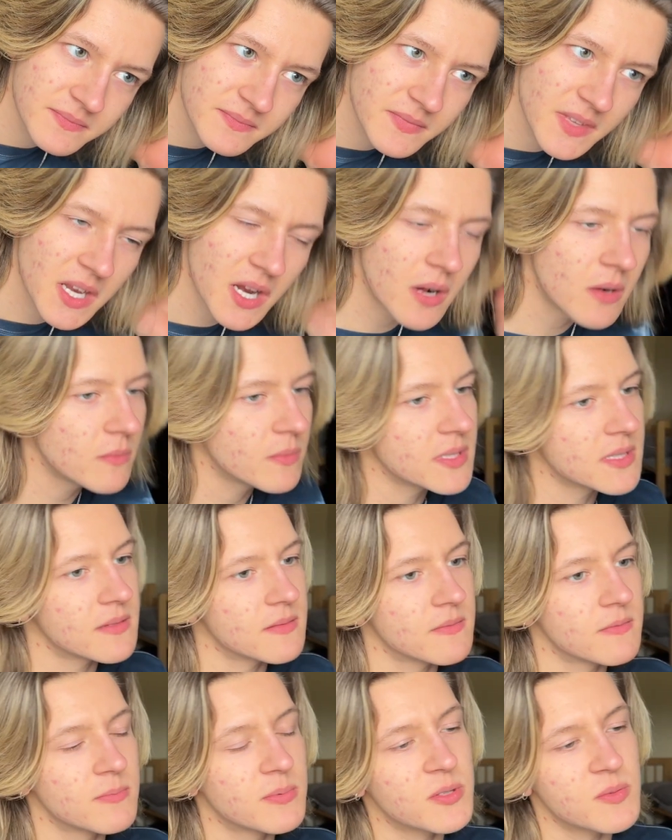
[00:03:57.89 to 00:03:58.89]
You know
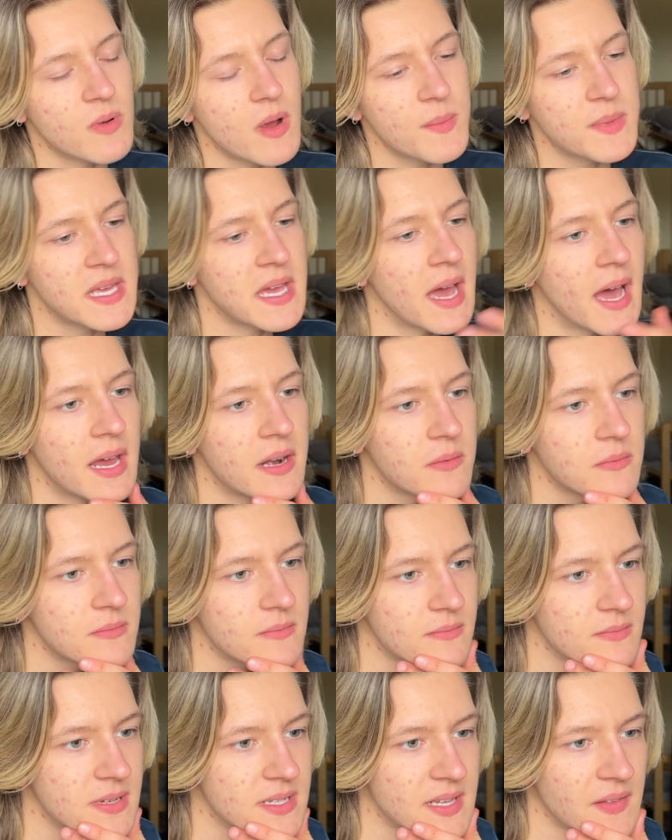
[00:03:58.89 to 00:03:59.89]
what's wrong with that?
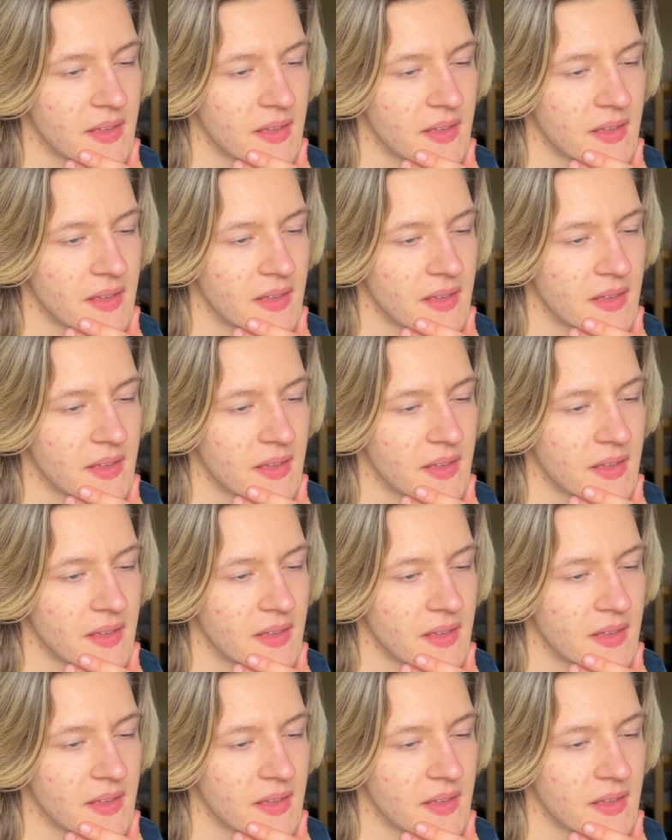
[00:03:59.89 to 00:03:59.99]
Is that